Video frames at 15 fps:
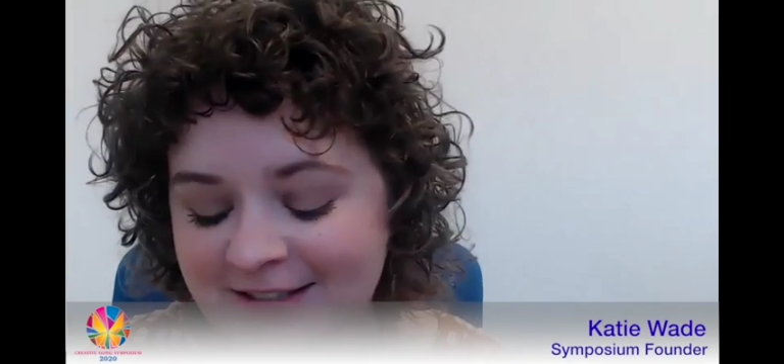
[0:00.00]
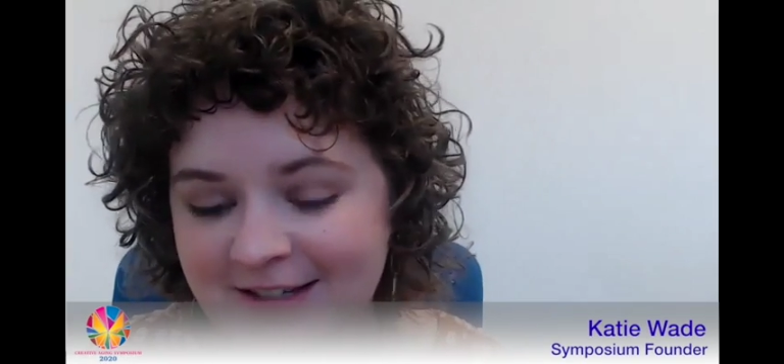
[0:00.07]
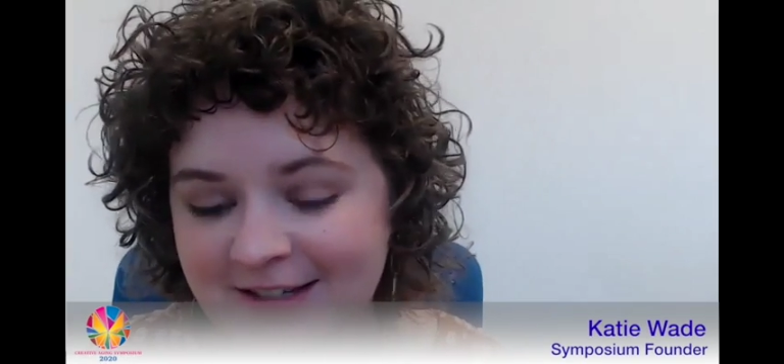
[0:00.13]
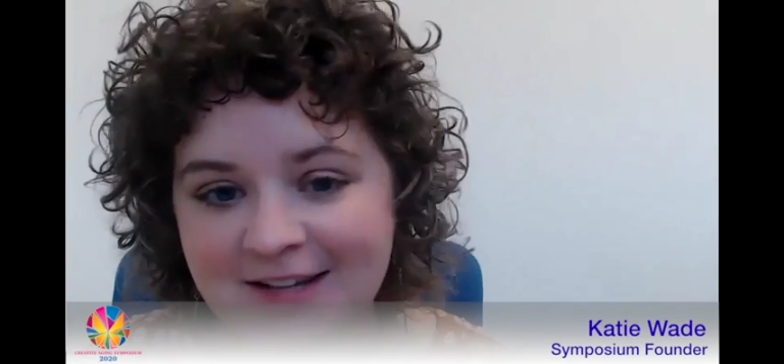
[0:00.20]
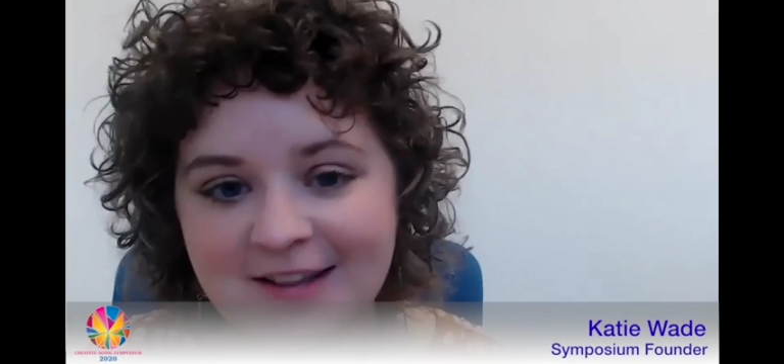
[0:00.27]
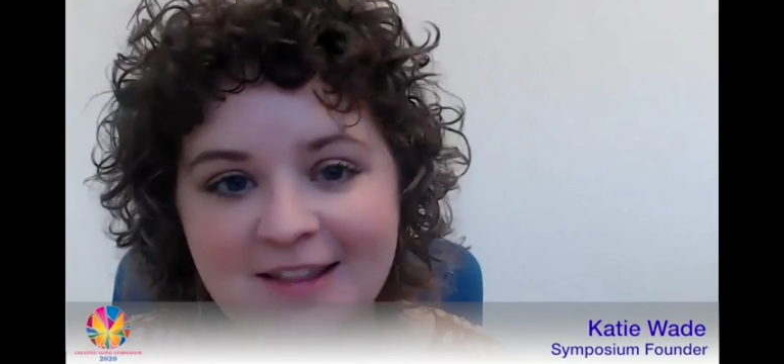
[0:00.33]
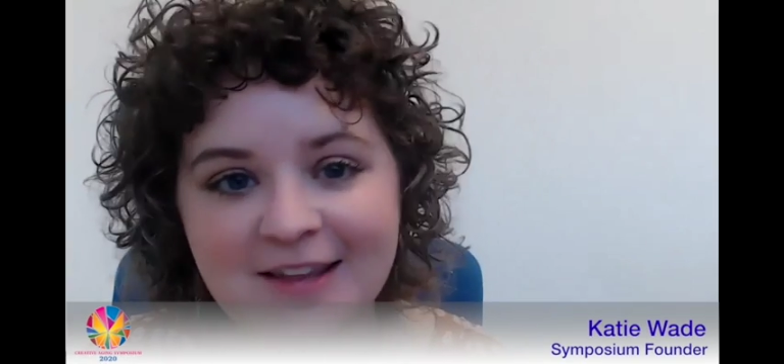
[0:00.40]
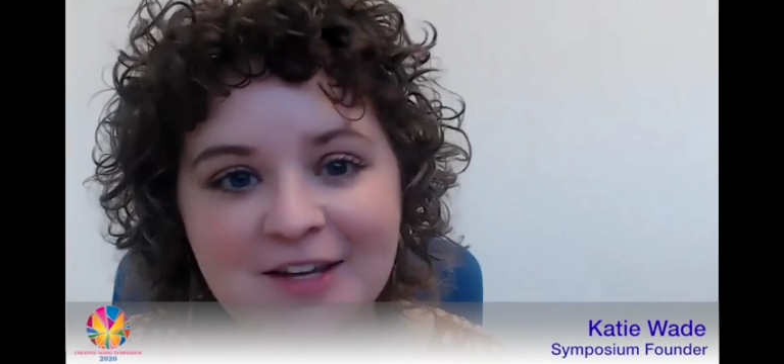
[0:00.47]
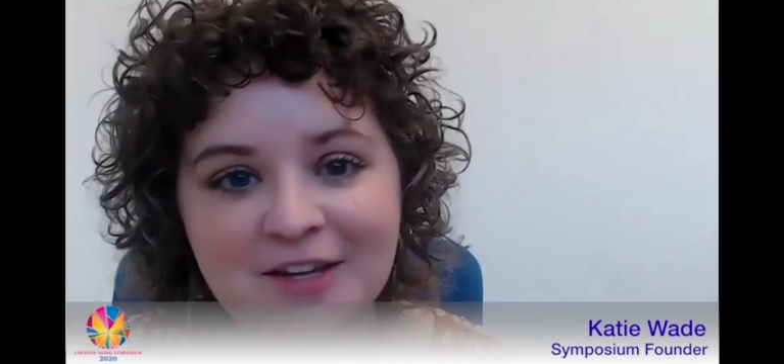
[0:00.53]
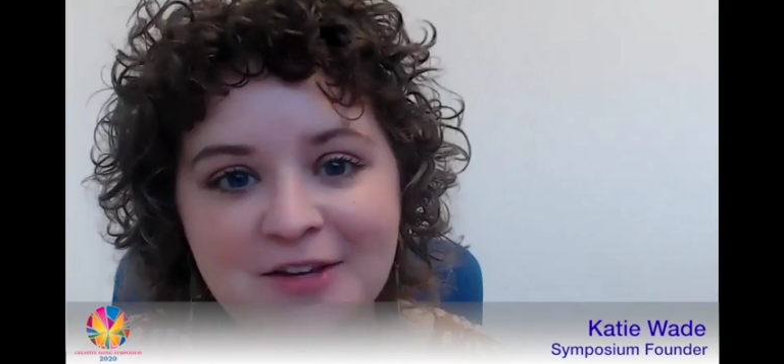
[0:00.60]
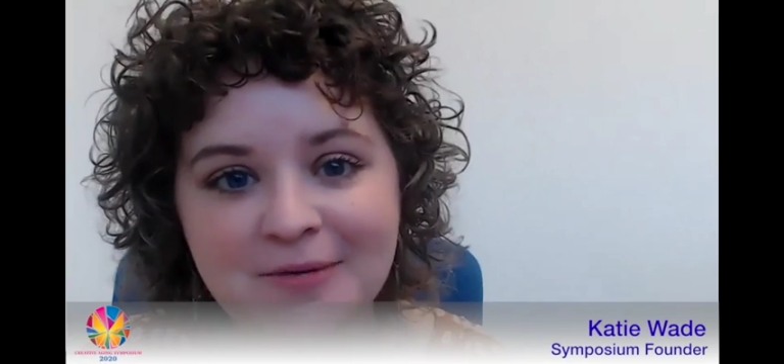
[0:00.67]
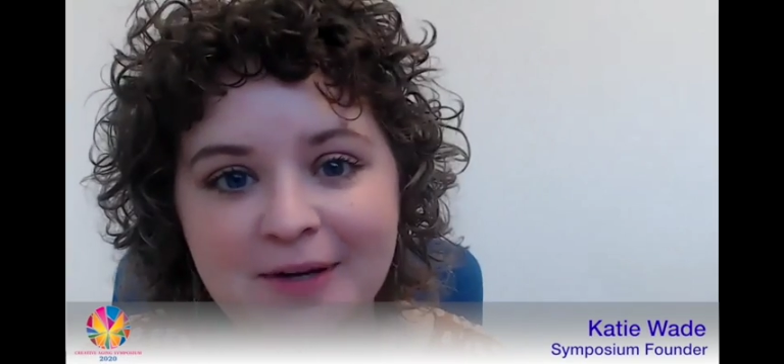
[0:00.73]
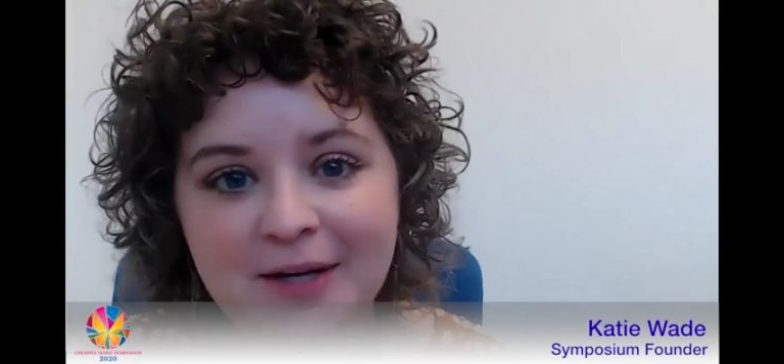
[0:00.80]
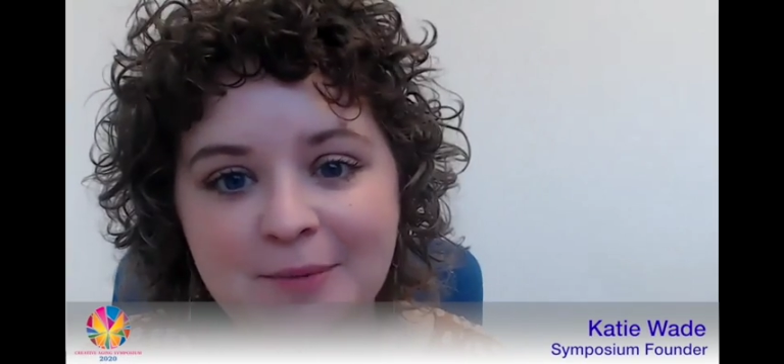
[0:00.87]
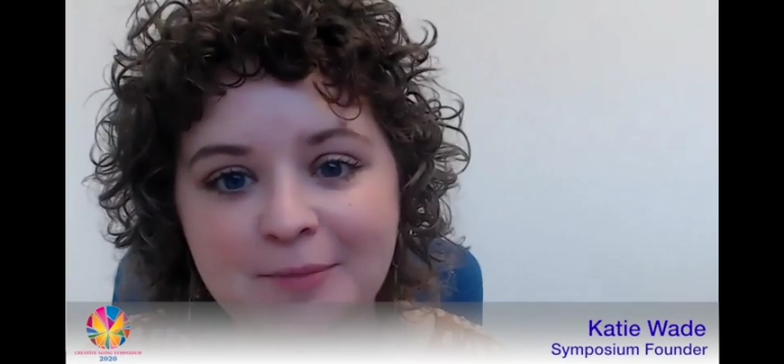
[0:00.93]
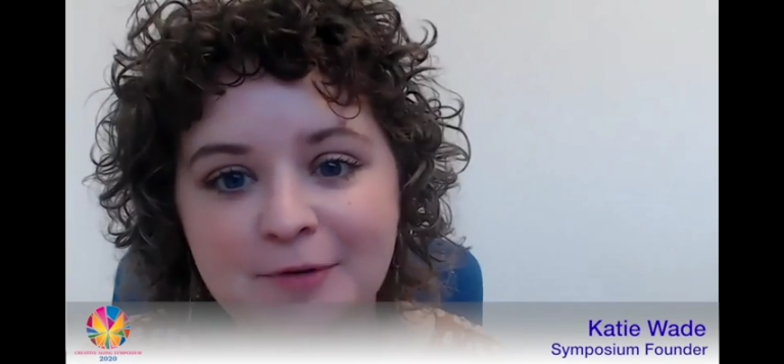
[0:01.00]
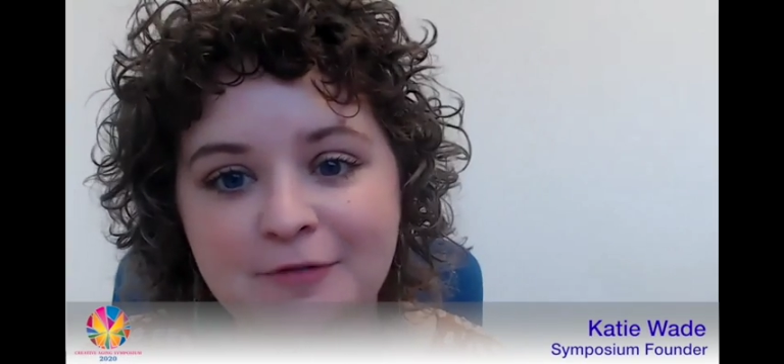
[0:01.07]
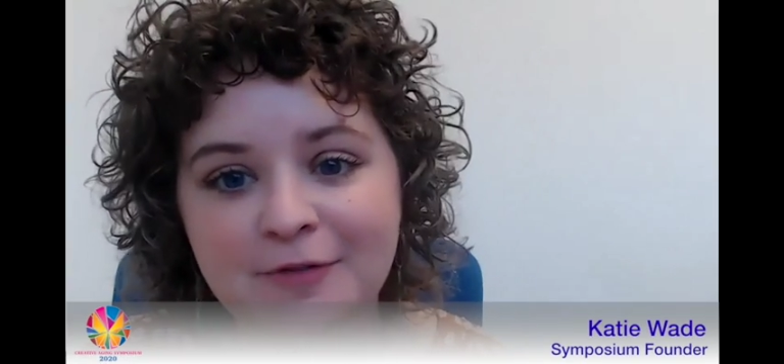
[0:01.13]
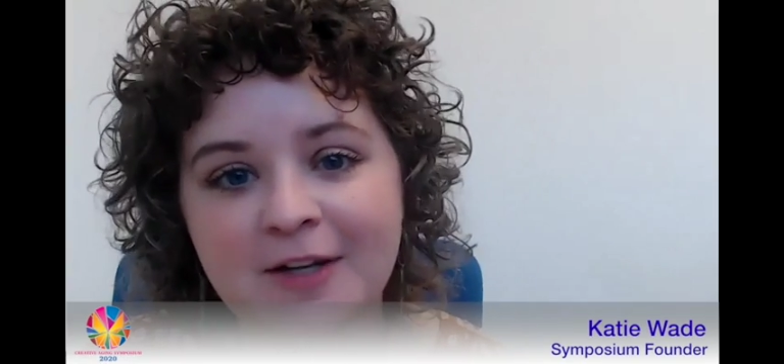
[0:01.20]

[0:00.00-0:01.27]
And thank you, Amber, for